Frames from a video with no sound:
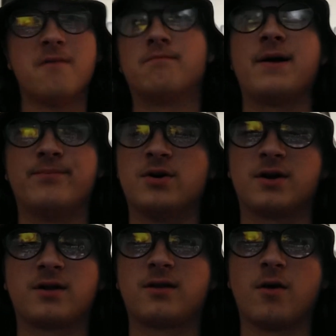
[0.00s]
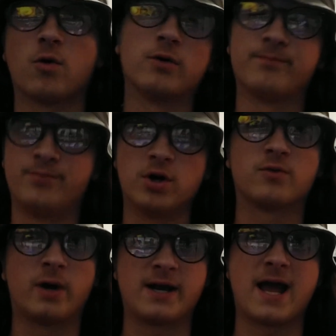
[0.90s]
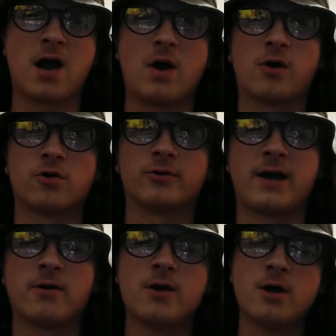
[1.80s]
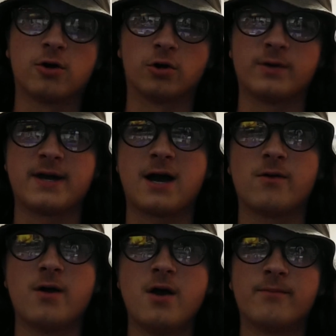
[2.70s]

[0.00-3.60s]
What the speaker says: my book or book right now currently out.